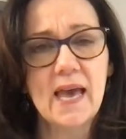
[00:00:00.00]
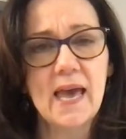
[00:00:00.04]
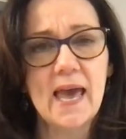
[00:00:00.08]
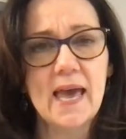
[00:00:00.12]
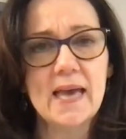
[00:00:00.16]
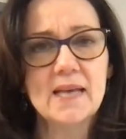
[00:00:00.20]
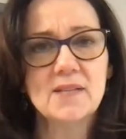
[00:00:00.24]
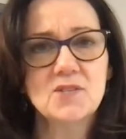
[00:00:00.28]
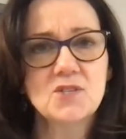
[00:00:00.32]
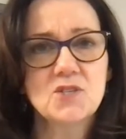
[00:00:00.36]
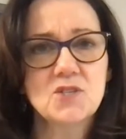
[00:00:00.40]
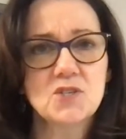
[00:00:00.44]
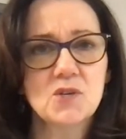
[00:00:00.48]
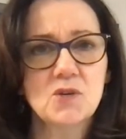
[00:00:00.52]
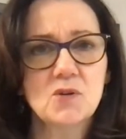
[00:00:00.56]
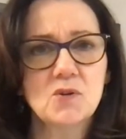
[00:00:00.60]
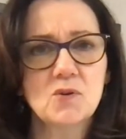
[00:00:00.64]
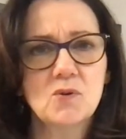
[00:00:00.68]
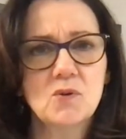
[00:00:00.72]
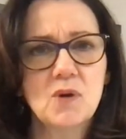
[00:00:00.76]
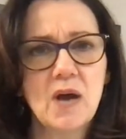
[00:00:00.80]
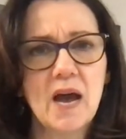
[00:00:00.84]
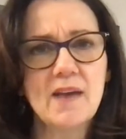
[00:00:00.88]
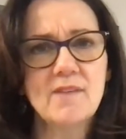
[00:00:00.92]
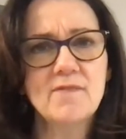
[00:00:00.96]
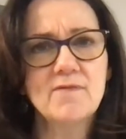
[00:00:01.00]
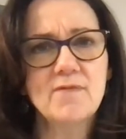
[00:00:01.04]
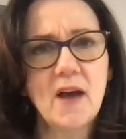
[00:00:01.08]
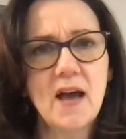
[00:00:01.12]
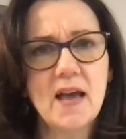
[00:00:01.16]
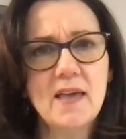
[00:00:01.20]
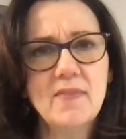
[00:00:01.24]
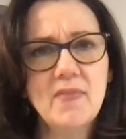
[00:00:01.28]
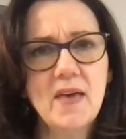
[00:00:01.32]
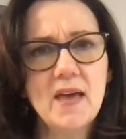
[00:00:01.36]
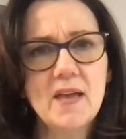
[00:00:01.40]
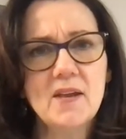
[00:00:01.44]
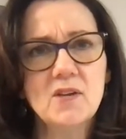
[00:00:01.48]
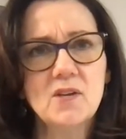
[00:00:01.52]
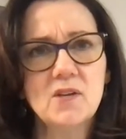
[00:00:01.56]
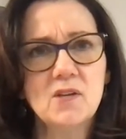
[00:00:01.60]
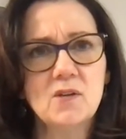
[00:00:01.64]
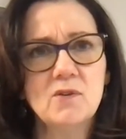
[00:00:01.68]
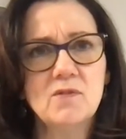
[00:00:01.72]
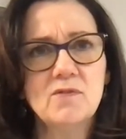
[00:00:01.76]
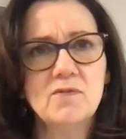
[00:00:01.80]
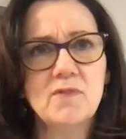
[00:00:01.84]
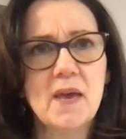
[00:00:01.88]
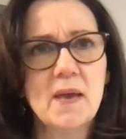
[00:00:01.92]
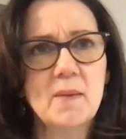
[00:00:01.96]
And so I find that
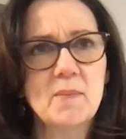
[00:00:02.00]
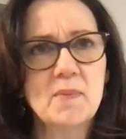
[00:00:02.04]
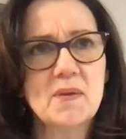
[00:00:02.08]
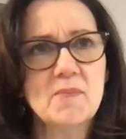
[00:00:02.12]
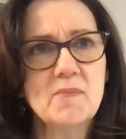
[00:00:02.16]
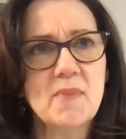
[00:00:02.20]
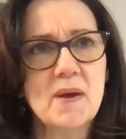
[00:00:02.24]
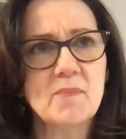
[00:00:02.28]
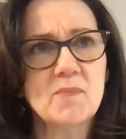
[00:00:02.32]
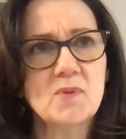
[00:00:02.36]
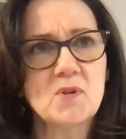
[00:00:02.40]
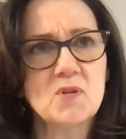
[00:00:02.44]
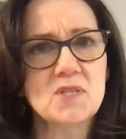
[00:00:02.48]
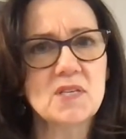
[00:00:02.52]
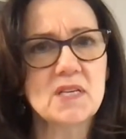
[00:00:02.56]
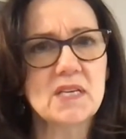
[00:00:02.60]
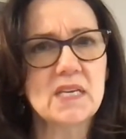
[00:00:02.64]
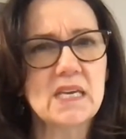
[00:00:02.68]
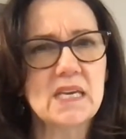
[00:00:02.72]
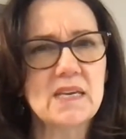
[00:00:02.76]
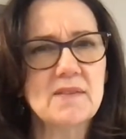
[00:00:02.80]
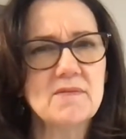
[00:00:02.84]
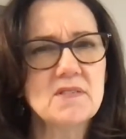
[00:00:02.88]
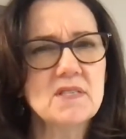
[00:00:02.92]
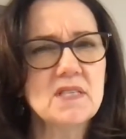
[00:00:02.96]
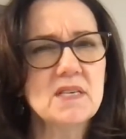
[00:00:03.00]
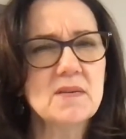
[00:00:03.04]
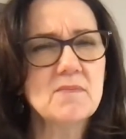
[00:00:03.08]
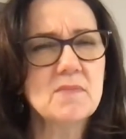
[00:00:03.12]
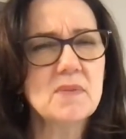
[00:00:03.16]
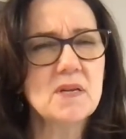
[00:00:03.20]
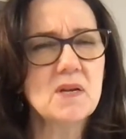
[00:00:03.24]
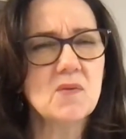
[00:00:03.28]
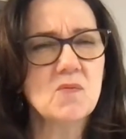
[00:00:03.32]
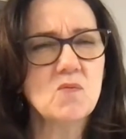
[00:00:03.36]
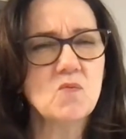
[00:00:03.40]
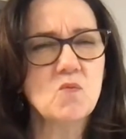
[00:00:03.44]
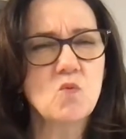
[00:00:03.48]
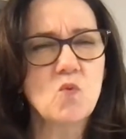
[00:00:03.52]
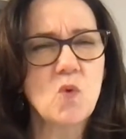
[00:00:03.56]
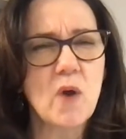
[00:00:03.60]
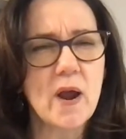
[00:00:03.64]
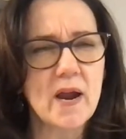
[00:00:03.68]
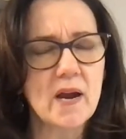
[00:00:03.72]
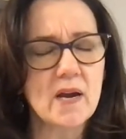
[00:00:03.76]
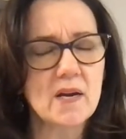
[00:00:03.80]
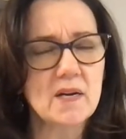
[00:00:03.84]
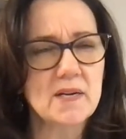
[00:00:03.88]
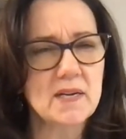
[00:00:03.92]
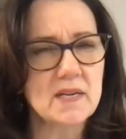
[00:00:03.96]
new family members, it gives them an
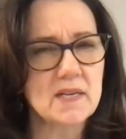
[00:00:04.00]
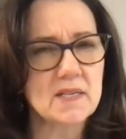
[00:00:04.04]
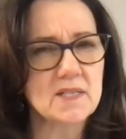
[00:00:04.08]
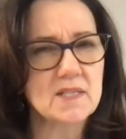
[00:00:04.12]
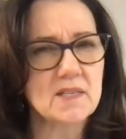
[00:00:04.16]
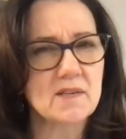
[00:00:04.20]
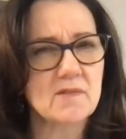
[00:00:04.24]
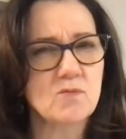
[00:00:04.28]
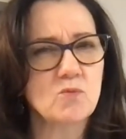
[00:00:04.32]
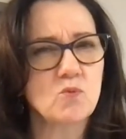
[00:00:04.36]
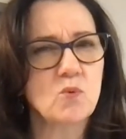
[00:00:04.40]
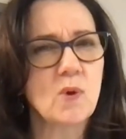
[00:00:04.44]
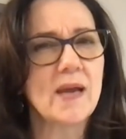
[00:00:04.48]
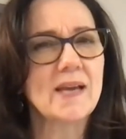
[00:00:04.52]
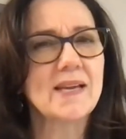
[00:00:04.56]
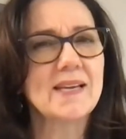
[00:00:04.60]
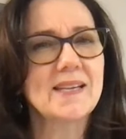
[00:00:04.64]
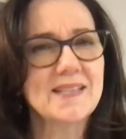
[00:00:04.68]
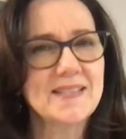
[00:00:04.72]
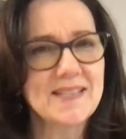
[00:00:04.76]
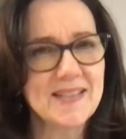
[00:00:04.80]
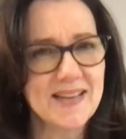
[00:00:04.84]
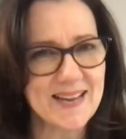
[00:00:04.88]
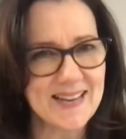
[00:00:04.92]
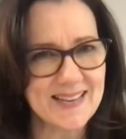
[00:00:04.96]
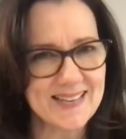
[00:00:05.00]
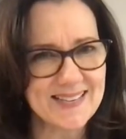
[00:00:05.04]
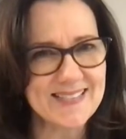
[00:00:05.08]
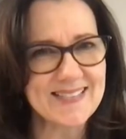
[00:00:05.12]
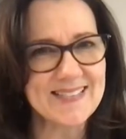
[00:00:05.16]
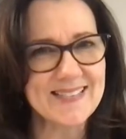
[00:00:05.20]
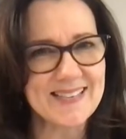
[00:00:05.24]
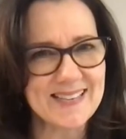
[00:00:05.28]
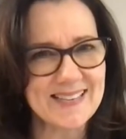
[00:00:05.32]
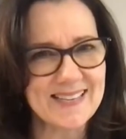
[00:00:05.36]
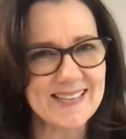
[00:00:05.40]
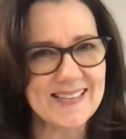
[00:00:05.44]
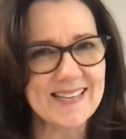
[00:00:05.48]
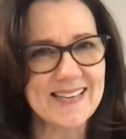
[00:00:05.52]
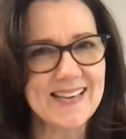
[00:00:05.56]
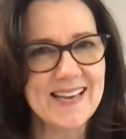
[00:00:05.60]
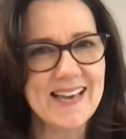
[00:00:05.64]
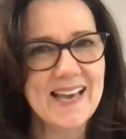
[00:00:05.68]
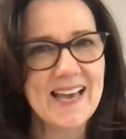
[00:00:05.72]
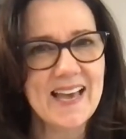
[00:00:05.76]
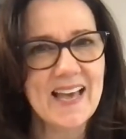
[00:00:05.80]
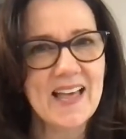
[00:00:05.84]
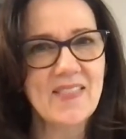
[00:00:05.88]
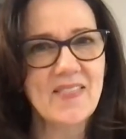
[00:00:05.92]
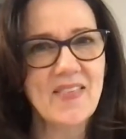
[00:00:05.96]
awareness of recognizing
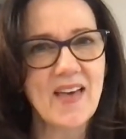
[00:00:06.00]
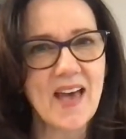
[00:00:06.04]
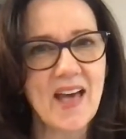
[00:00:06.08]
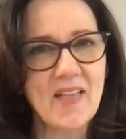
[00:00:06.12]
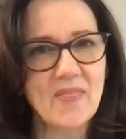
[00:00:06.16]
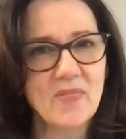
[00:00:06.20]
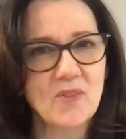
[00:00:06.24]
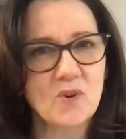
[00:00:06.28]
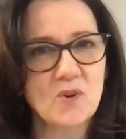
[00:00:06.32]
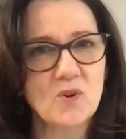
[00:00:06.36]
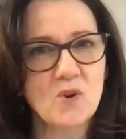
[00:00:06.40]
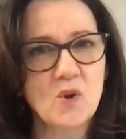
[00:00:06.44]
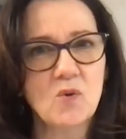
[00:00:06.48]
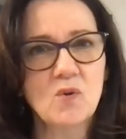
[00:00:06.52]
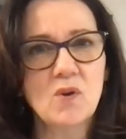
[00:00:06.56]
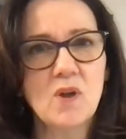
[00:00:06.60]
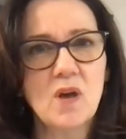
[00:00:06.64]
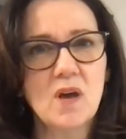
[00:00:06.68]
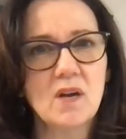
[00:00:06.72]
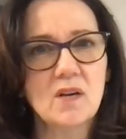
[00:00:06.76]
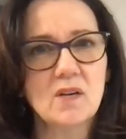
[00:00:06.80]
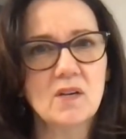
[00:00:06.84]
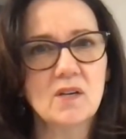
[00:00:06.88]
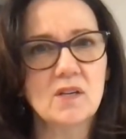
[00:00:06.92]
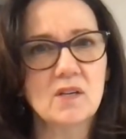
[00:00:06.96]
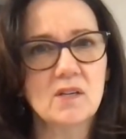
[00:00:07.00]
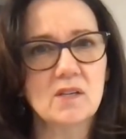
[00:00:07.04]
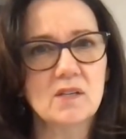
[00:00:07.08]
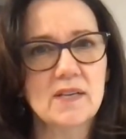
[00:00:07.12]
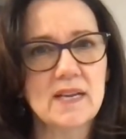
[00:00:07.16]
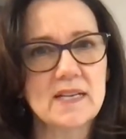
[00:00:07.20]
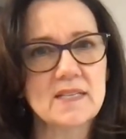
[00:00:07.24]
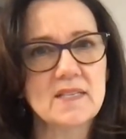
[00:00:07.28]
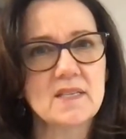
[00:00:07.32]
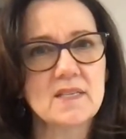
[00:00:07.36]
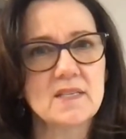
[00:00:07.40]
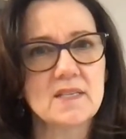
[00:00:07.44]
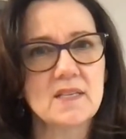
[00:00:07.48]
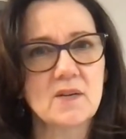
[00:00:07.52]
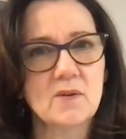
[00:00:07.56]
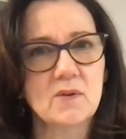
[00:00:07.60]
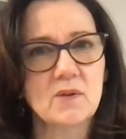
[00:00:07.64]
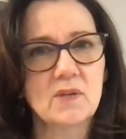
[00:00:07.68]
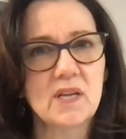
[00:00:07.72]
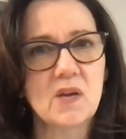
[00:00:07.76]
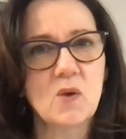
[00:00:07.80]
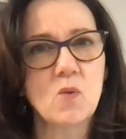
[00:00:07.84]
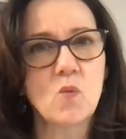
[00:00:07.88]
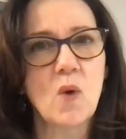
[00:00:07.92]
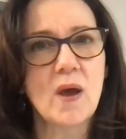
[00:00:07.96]
that they're no longer
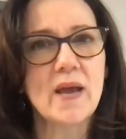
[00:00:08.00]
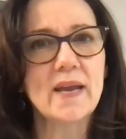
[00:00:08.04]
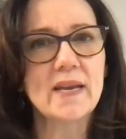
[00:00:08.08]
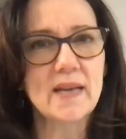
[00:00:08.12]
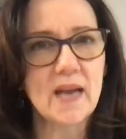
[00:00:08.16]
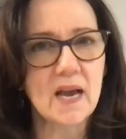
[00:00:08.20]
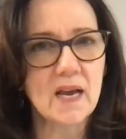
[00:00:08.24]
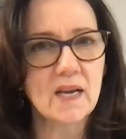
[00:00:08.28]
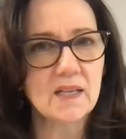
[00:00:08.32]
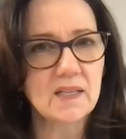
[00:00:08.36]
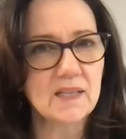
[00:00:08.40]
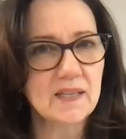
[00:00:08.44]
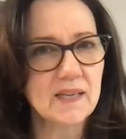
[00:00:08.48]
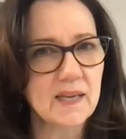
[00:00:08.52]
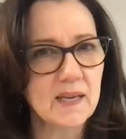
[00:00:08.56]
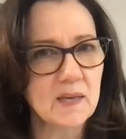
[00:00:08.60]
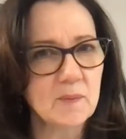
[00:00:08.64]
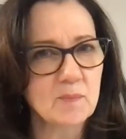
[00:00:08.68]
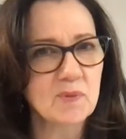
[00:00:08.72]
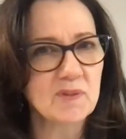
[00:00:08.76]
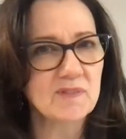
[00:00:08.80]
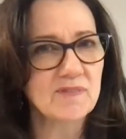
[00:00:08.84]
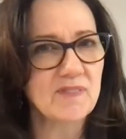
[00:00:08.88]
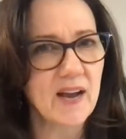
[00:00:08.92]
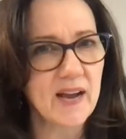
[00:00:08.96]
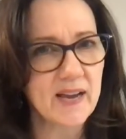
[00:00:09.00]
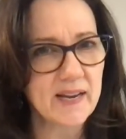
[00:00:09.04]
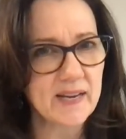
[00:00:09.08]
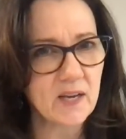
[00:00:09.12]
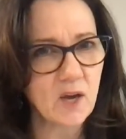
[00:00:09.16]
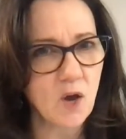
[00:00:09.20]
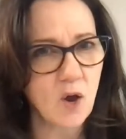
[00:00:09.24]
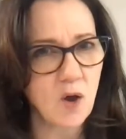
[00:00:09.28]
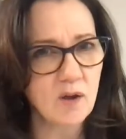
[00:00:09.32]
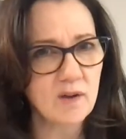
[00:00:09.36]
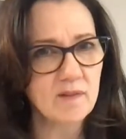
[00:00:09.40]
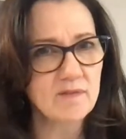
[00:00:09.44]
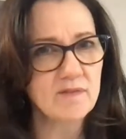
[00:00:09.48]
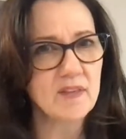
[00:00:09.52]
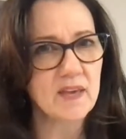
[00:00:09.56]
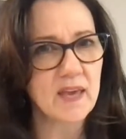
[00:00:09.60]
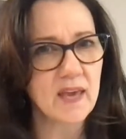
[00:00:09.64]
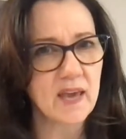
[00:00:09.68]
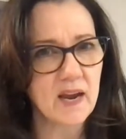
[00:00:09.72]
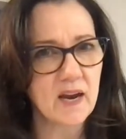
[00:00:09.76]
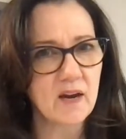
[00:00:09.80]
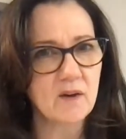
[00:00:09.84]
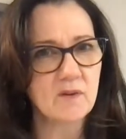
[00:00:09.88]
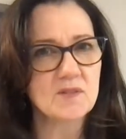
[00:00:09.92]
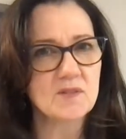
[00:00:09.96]
necessarily white knuckling and providing all of the care and